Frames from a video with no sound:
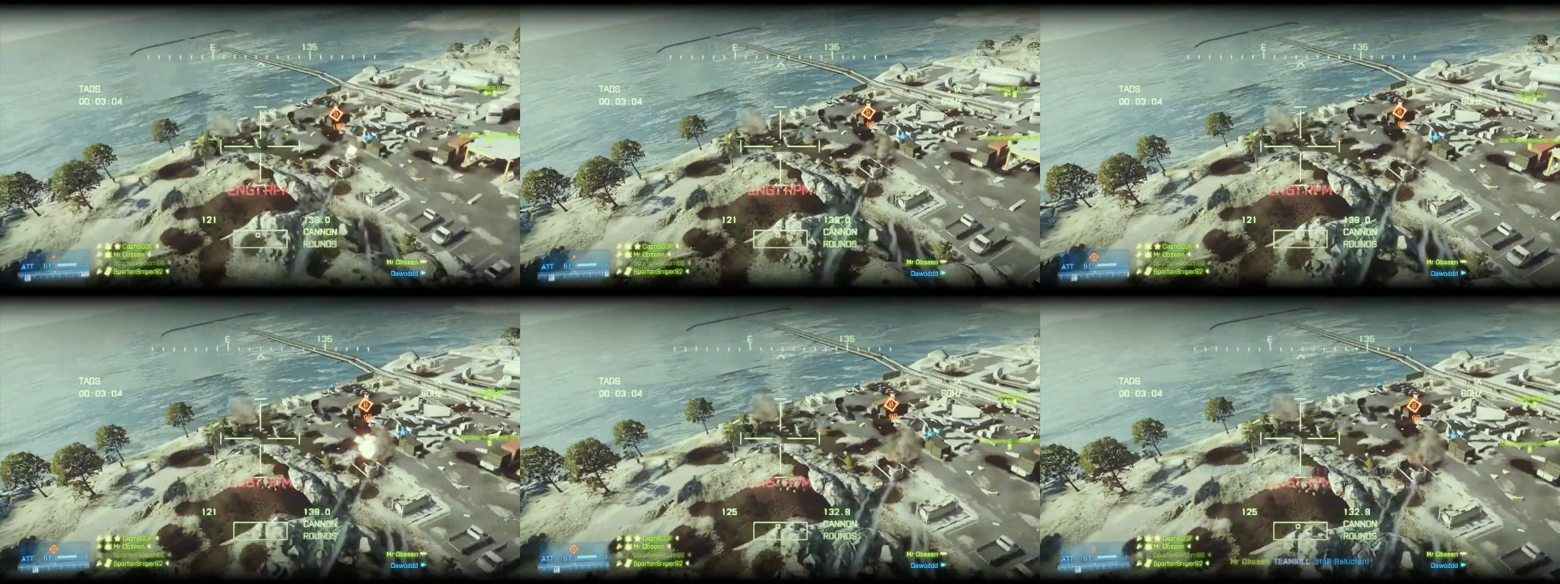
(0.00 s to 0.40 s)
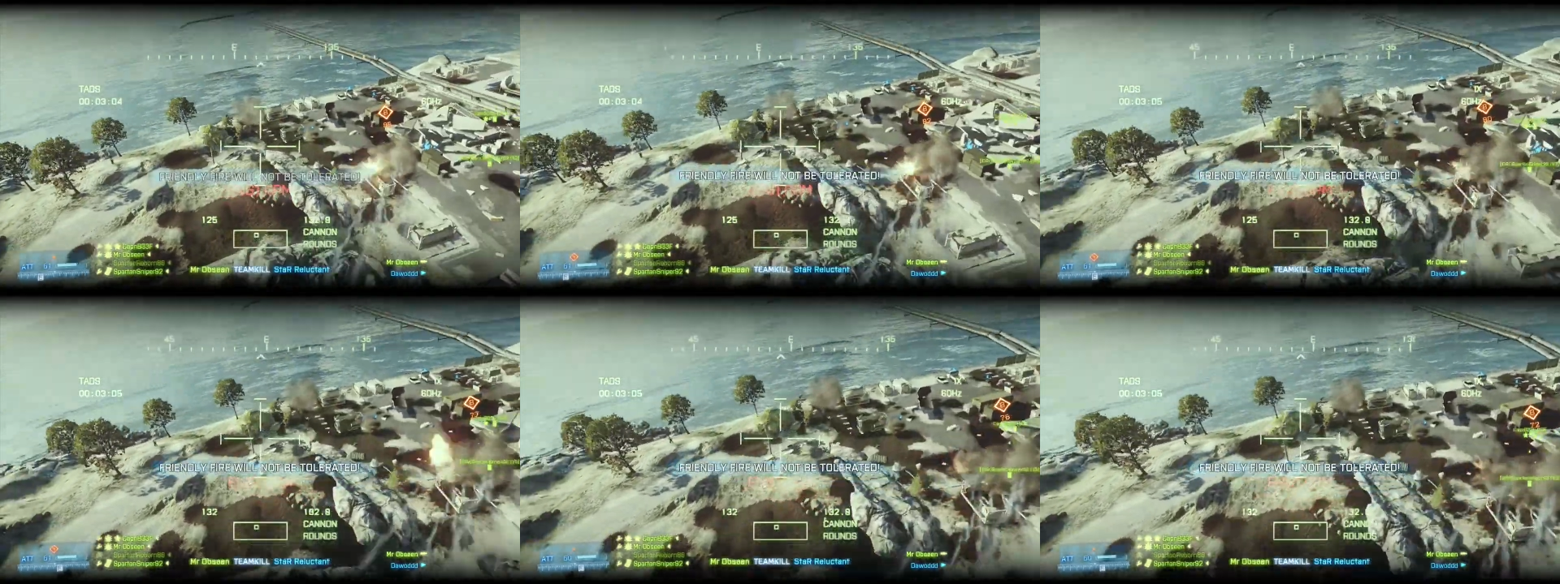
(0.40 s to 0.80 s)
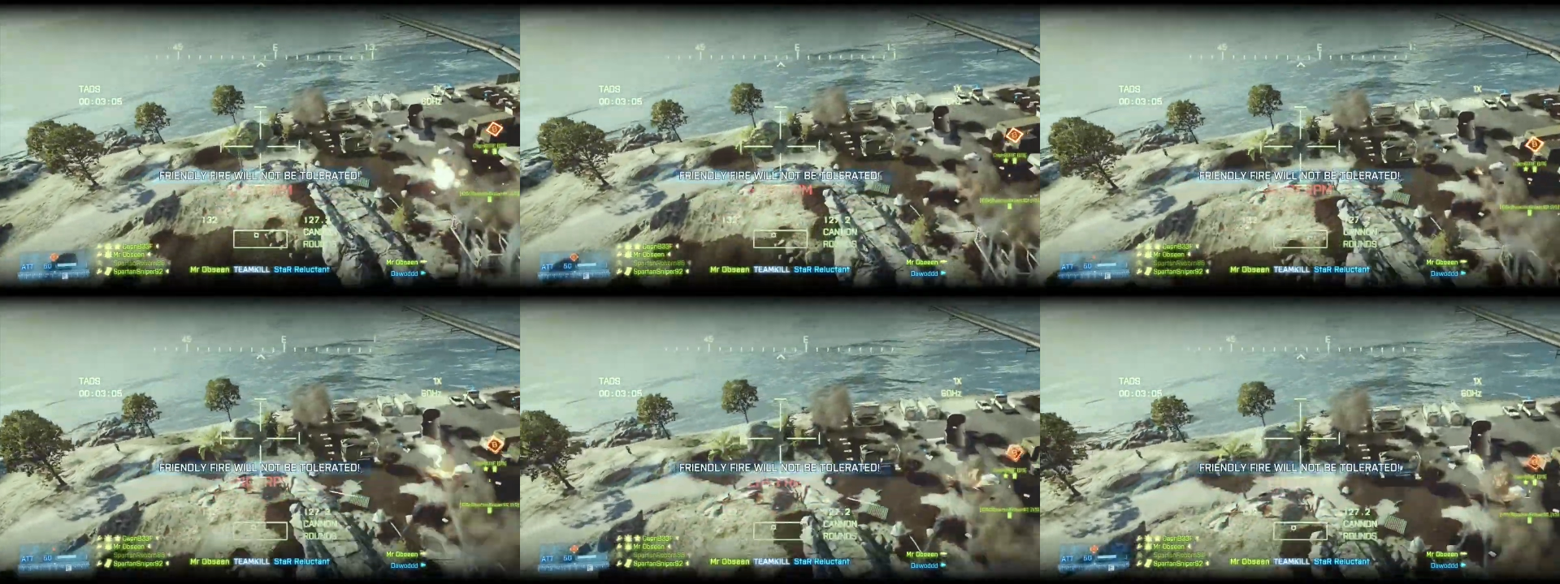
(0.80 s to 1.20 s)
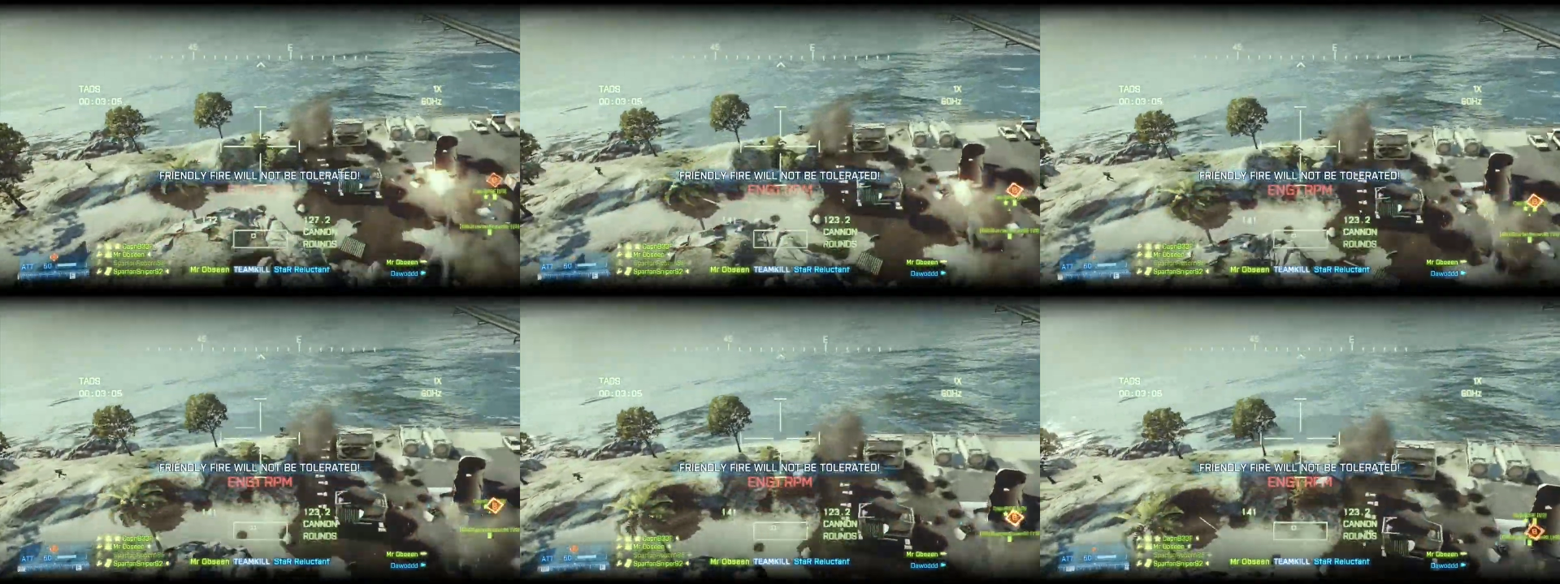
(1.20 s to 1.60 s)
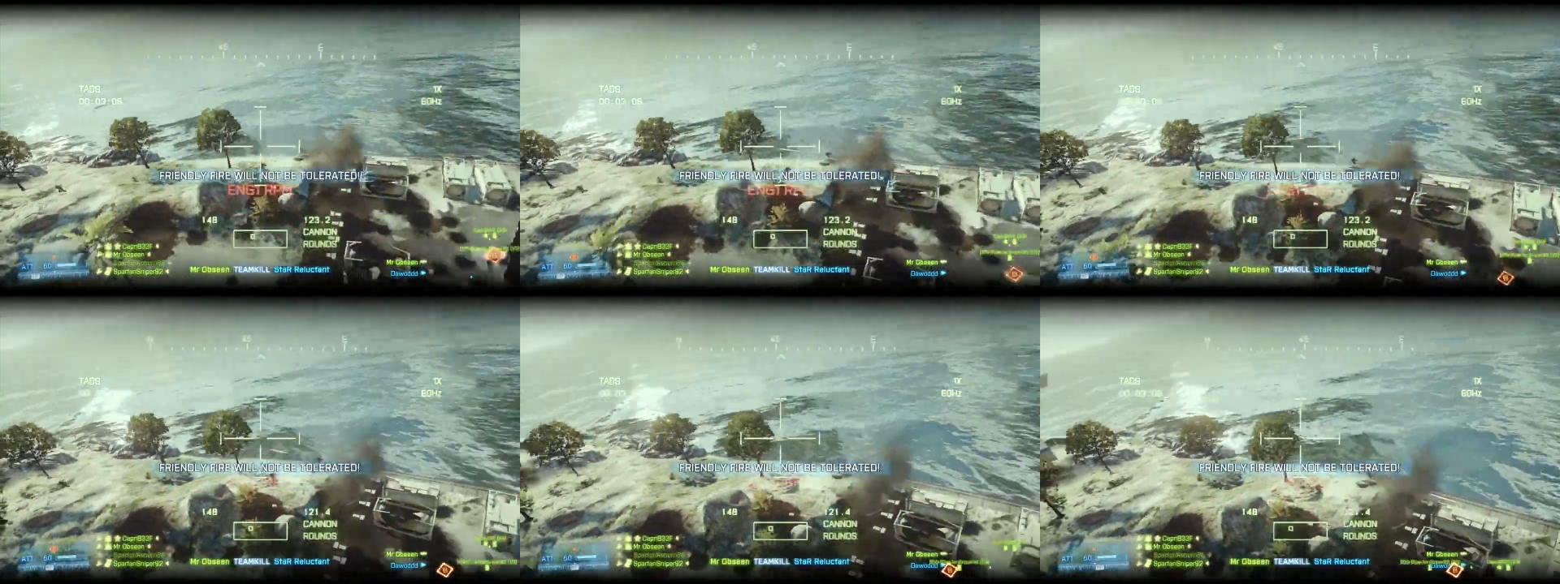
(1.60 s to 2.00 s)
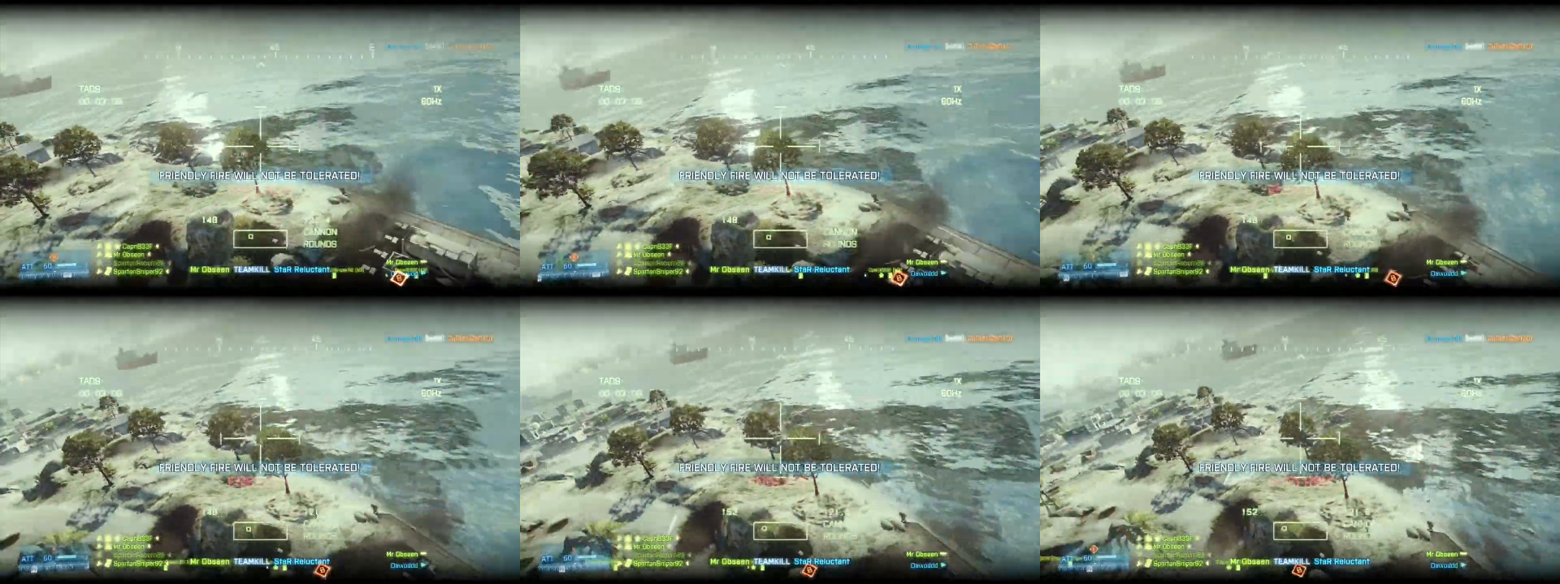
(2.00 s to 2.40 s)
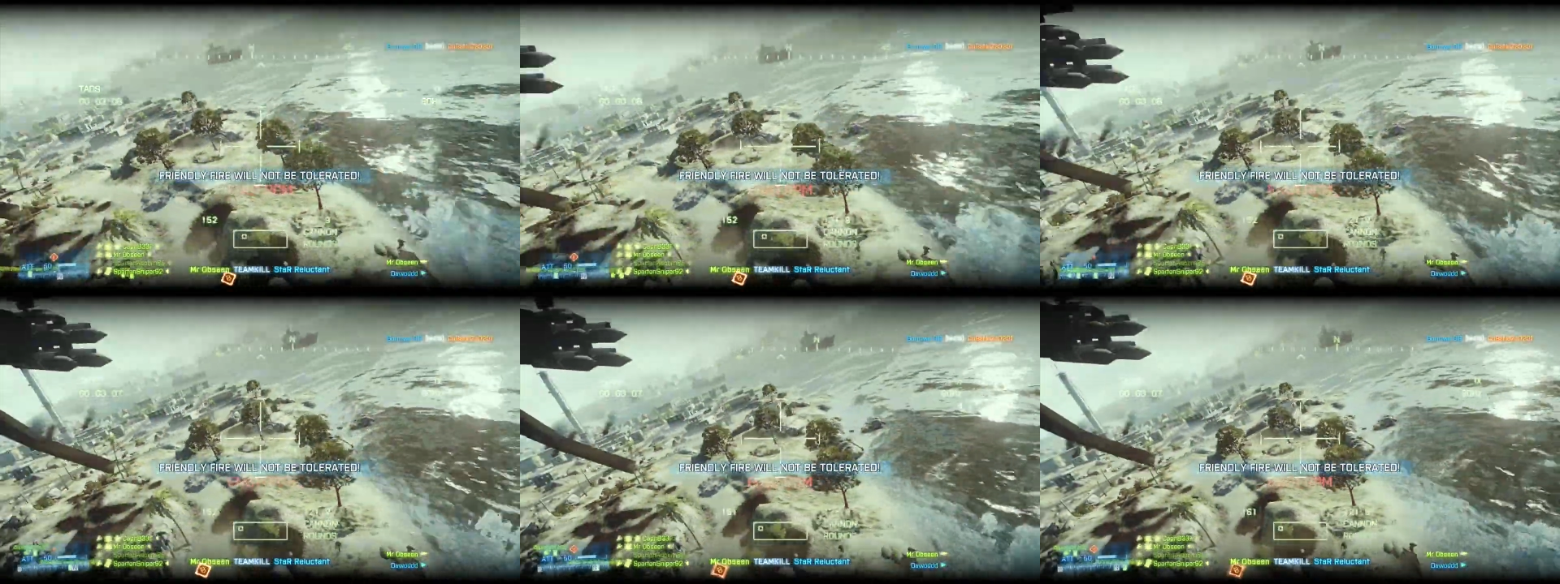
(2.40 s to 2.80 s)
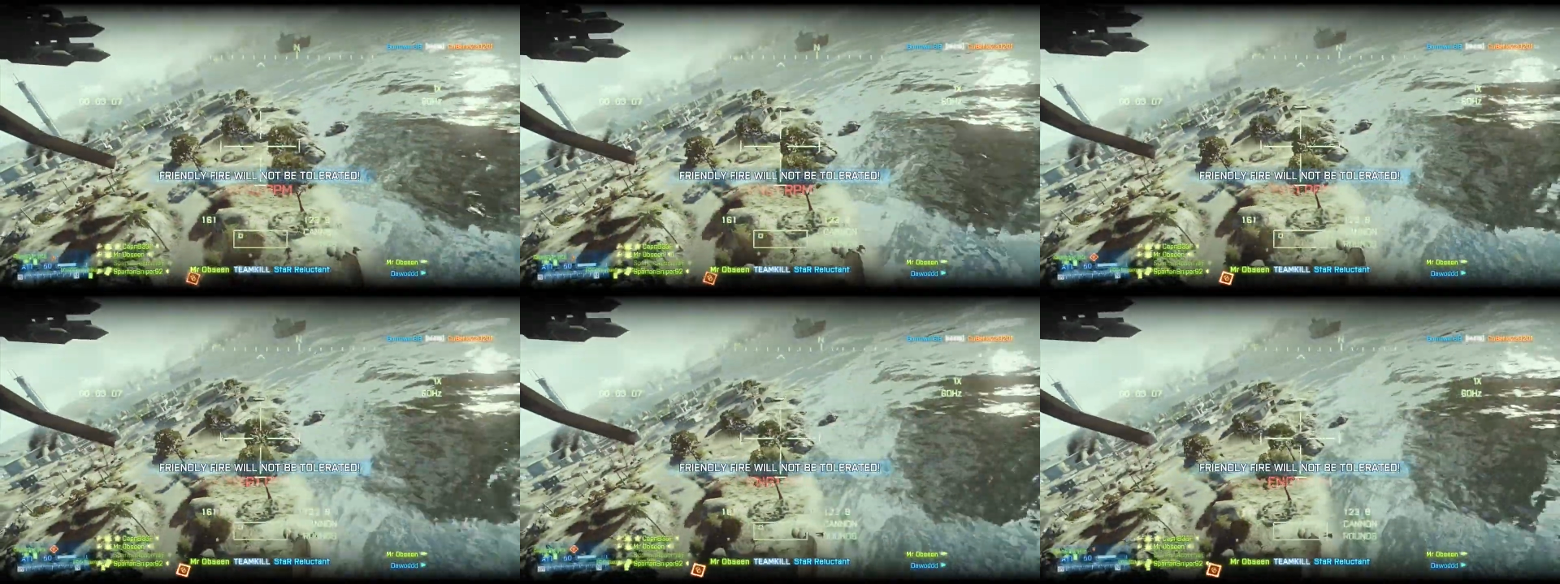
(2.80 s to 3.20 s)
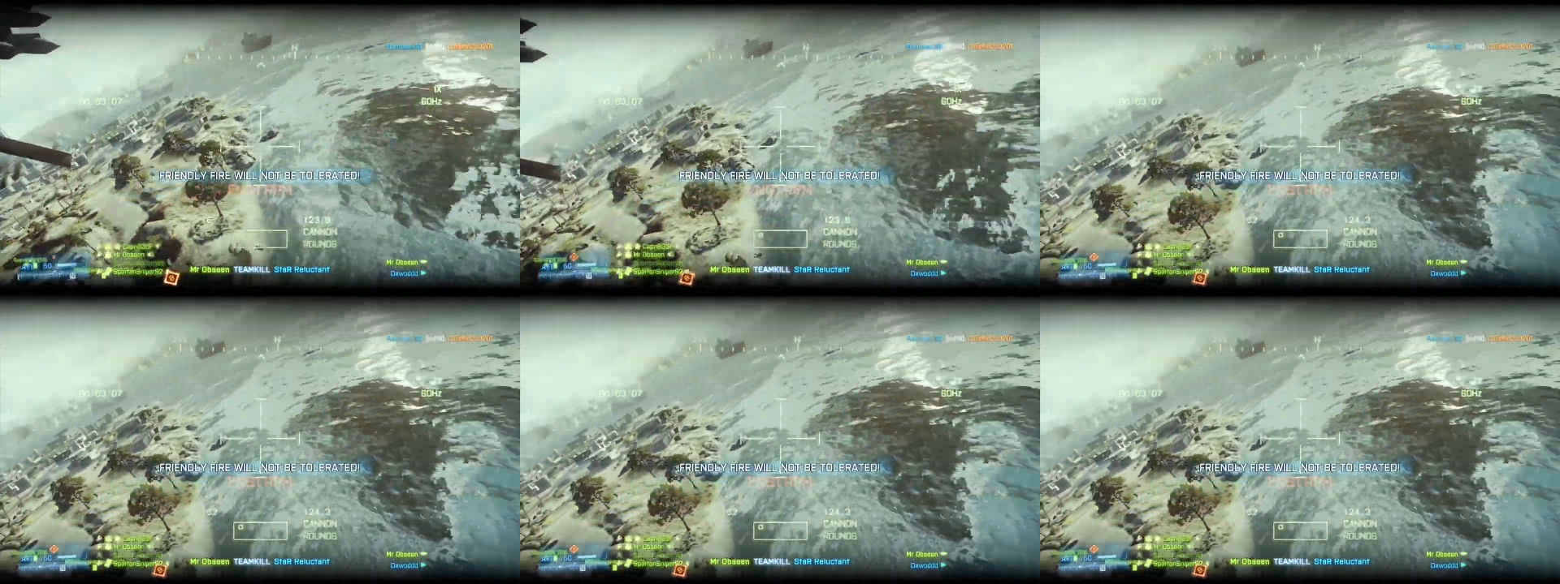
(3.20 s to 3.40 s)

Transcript: No face is visible, so there are no lips to read.